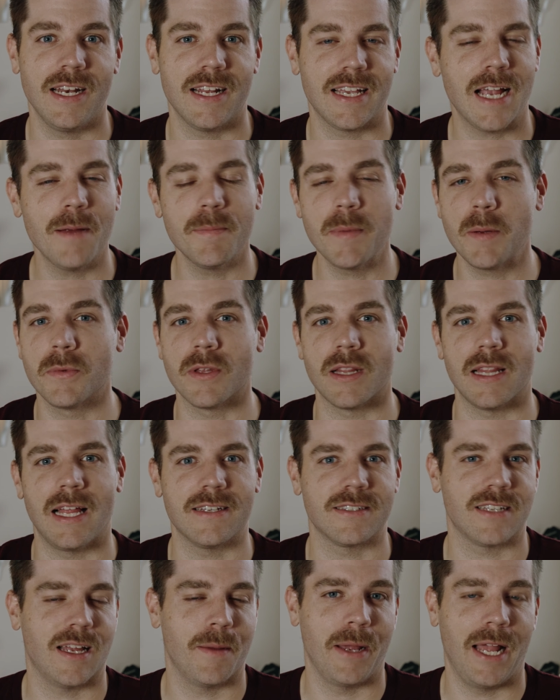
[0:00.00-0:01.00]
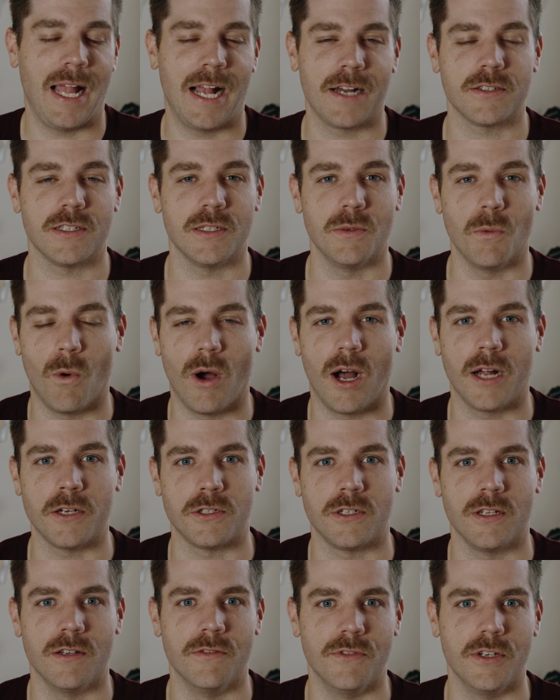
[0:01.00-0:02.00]
I can't remember the last time I actually
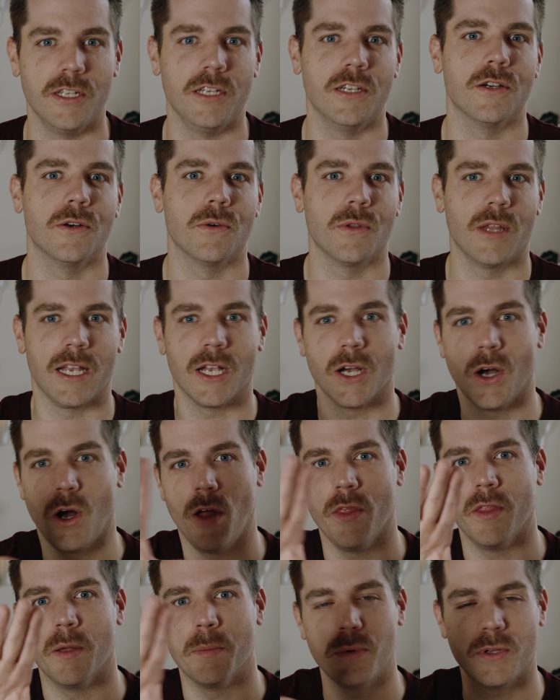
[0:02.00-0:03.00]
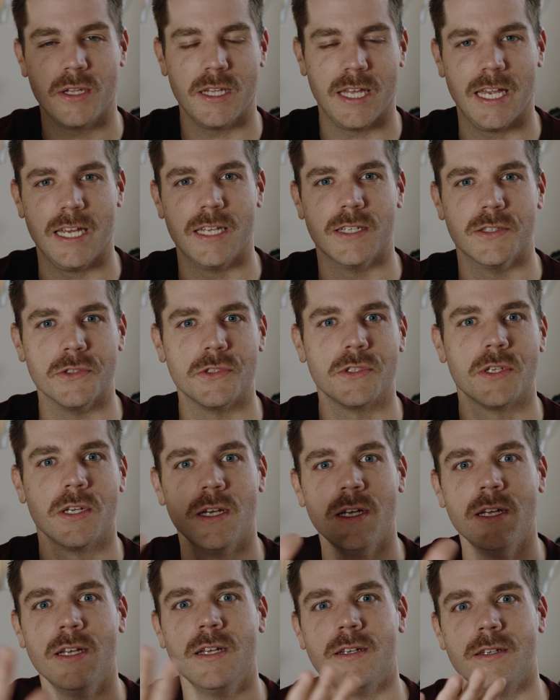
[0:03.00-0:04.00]
watched a video on the plane's
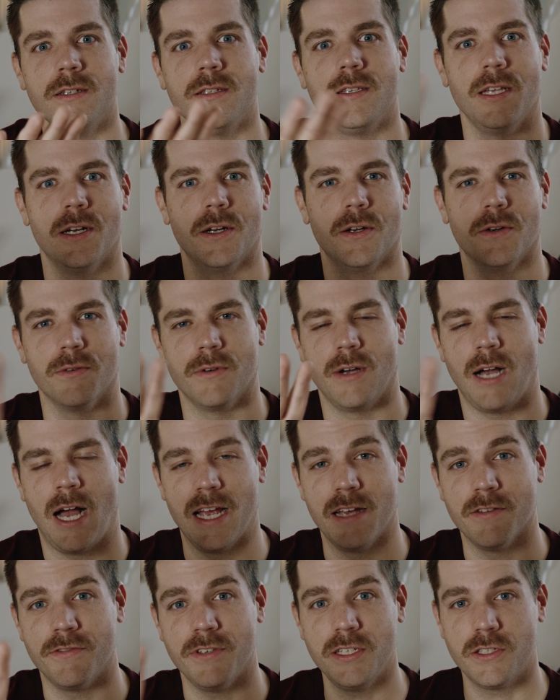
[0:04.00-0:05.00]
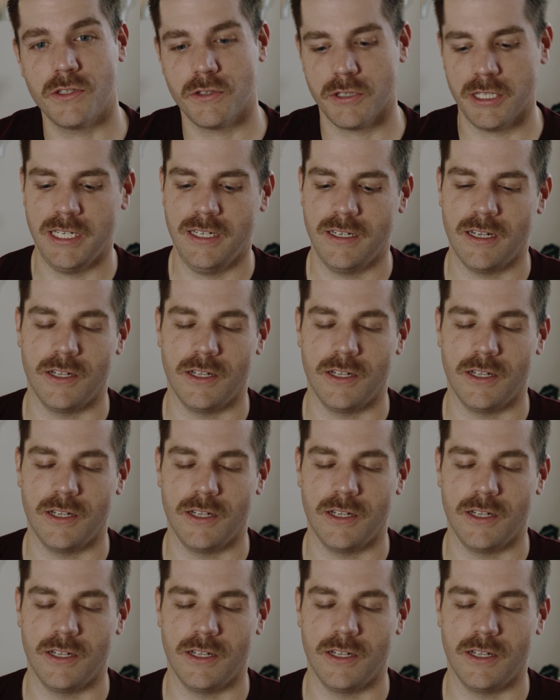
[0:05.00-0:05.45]
IFE screen.